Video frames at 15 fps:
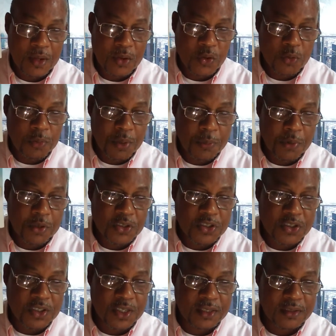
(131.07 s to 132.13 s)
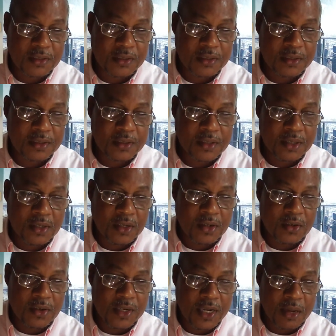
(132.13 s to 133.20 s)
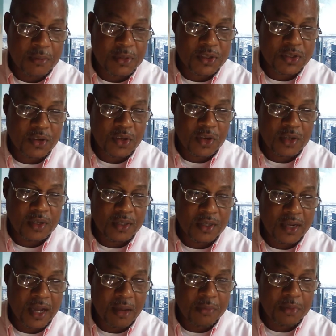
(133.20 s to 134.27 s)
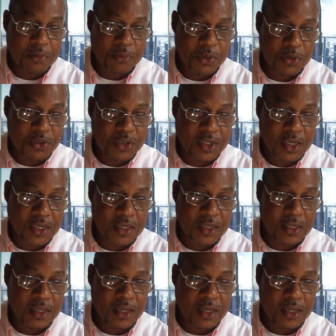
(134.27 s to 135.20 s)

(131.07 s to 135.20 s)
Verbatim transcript: you may purchase it on Amazon Apple Music